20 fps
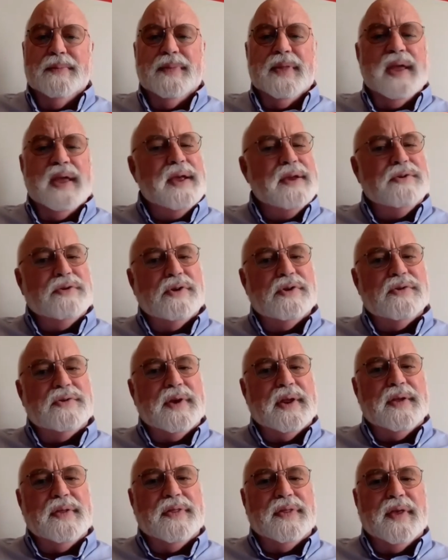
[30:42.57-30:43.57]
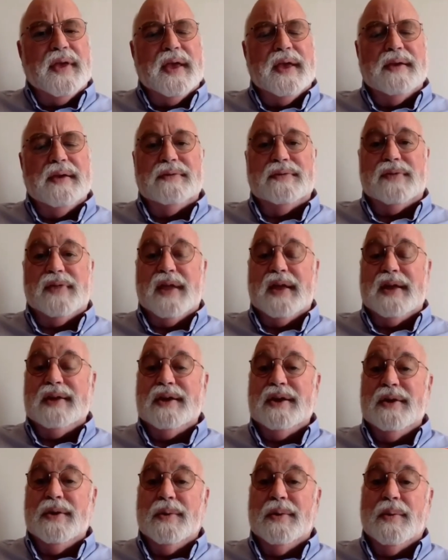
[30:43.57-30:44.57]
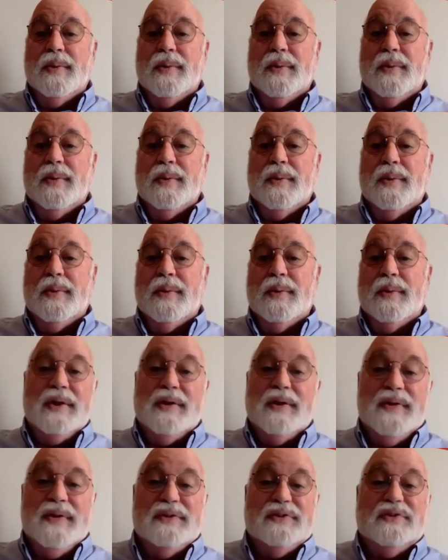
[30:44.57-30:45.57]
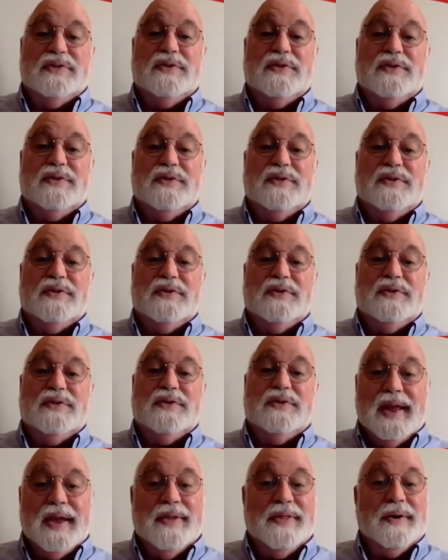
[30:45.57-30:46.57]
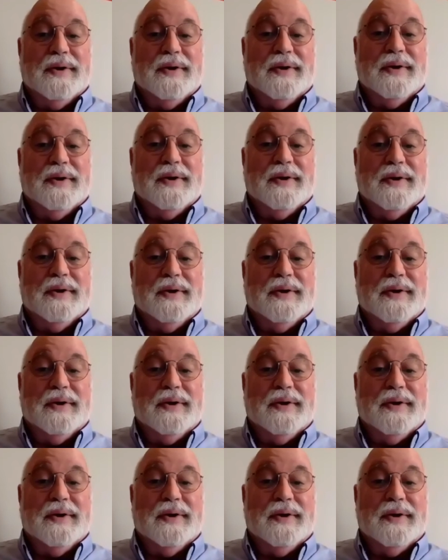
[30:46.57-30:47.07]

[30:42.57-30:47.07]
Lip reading: The interesting thing is that, you know, we're all in this storm together,